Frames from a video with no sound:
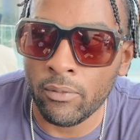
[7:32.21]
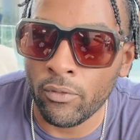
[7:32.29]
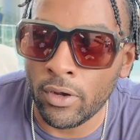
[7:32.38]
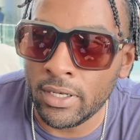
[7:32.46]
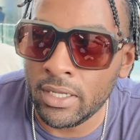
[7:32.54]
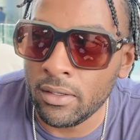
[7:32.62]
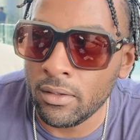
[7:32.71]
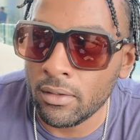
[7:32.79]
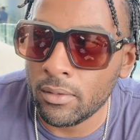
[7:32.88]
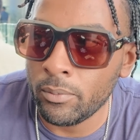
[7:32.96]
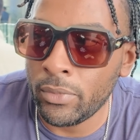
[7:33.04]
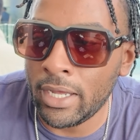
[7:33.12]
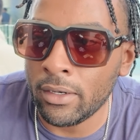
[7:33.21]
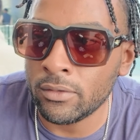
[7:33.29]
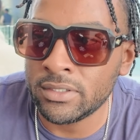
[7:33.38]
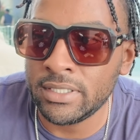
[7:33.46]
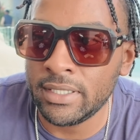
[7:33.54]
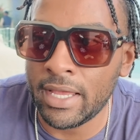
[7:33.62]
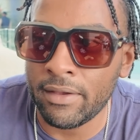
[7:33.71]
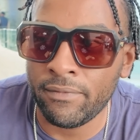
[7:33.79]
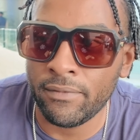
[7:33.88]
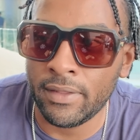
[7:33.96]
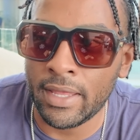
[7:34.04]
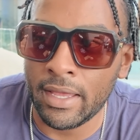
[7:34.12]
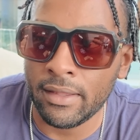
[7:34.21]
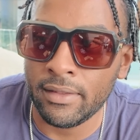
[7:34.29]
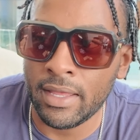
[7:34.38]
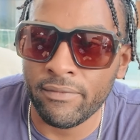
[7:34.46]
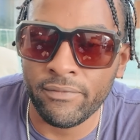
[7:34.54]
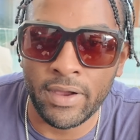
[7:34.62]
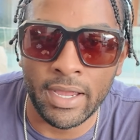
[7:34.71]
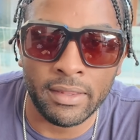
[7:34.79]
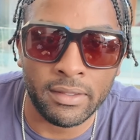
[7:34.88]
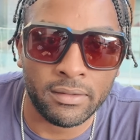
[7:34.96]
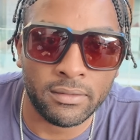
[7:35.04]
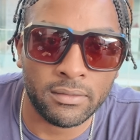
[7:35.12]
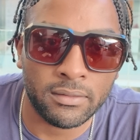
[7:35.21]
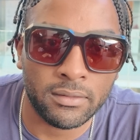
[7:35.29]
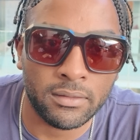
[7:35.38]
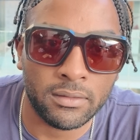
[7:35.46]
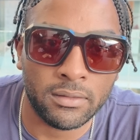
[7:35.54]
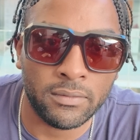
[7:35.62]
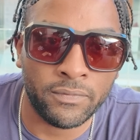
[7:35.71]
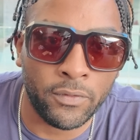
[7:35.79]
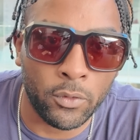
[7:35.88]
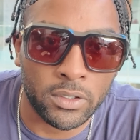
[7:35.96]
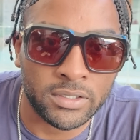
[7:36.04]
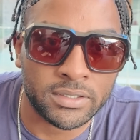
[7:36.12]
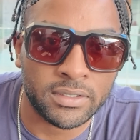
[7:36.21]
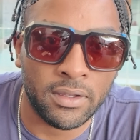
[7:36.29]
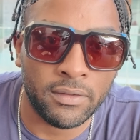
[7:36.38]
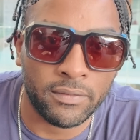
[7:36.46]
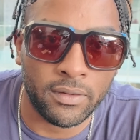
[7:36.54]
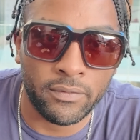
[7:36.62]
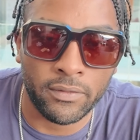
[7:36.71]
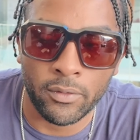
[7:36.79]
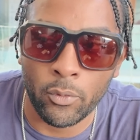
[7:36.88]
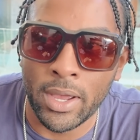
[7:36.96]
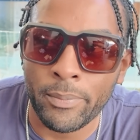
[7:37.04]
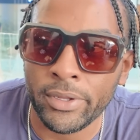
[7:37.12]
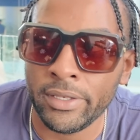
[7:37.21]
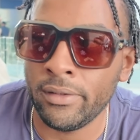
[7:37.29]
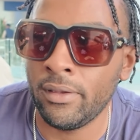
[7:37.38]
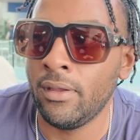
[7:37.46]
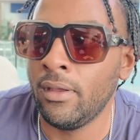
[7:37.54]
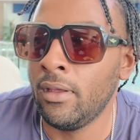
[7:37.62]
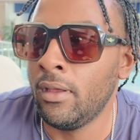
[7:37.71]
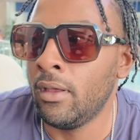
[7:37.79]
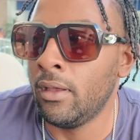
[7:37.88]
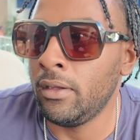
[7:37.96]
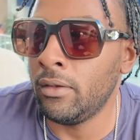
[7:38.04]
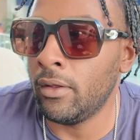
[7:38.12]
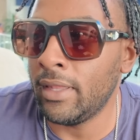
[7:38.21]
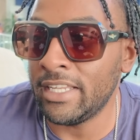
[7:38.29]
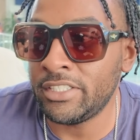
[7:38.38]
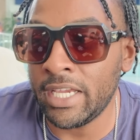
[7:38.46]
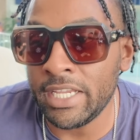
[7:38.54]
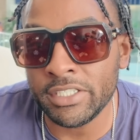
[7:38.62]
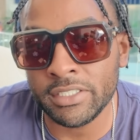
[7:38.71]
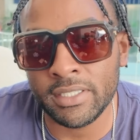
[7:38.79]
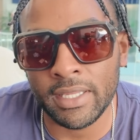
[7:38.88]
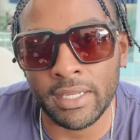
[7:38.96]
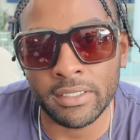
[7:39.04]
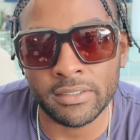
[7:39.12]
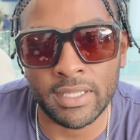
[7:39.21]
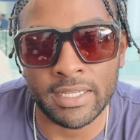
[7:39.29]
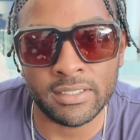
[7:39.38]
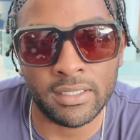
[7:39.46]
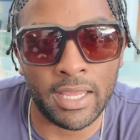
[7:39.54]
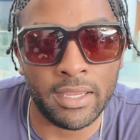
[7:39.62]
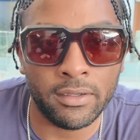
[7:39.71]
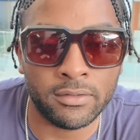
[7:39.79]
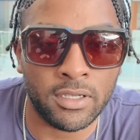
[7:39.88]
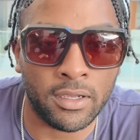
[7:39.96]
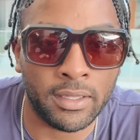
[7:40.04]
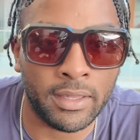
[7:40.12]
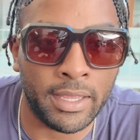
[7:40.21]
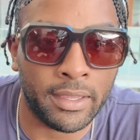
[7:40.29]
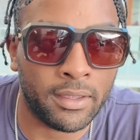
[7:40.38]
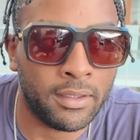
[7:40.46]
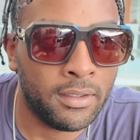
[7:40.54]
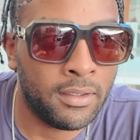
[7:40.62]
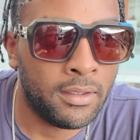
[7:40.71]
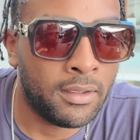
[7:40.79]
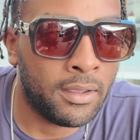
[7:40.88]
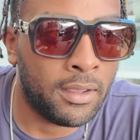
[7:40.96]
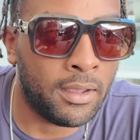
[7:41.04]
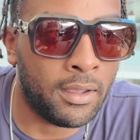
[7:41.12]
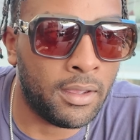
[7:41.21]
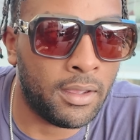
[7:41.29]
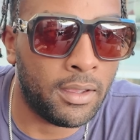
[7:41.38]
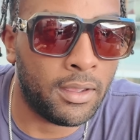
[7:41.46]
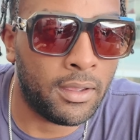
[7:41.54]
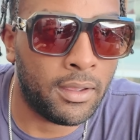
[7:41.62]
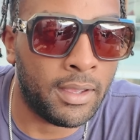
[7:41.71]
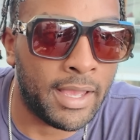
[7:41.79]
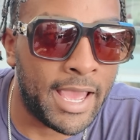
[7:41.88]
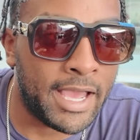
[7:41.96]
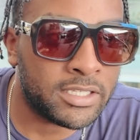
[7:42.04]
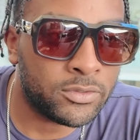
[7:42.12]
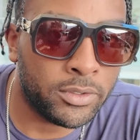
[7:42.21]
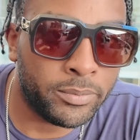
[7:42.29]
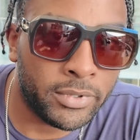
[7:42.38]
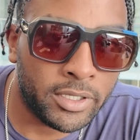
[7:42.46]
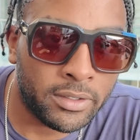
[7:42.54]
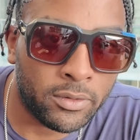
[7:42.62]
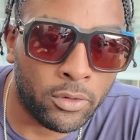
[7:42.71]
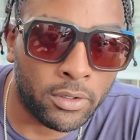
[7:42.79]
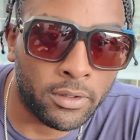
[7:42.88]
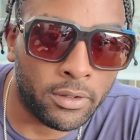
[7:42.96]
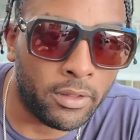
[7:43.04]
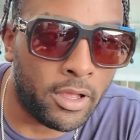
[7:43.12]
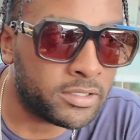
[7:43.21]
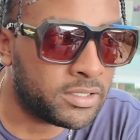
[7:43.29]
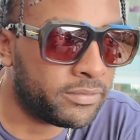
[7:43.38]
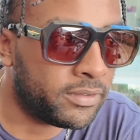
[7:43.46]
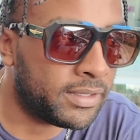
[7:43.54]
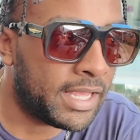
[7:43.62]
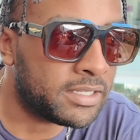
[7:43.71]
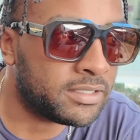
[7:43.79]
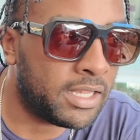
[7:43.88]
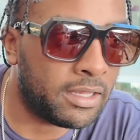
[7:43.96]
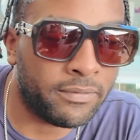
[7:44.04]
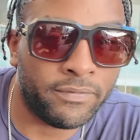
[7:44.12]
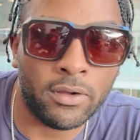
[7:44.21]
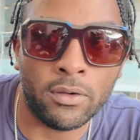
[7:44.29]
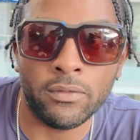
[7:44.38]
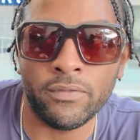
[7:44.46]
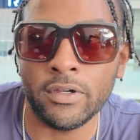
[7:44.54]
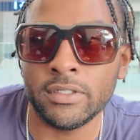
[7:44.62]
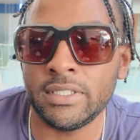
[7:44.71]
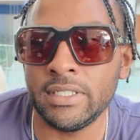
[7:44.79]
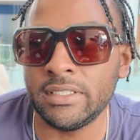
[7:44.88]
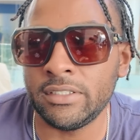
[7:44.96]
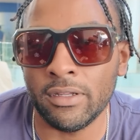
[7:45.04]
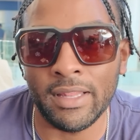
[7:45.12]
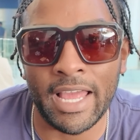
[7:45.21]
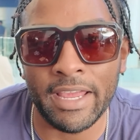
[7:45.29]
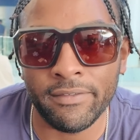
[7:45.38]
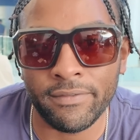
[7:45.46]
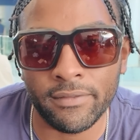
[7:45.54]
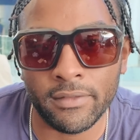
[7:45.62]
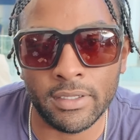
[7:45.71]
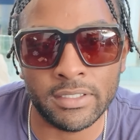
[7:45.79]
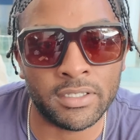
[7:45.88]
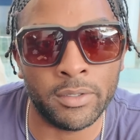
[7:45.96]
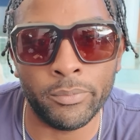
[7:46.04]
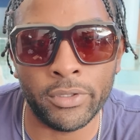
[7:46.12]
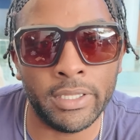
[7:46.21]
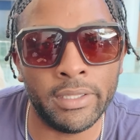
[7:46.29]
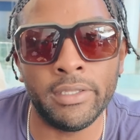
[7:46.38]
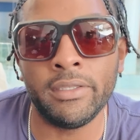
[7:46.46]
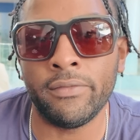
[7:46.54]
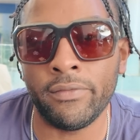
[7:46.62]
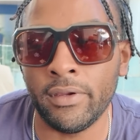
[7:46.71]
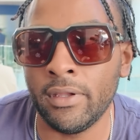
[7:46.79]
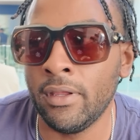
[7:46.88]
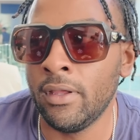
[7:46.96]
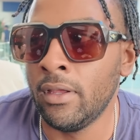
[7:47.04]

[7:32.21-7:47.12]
running, but I don't see that violent force of a weapon. You know, that changes things. That's like you're talking like an ass whipping or the loss of $1,000 phone versus your life. It's completely different.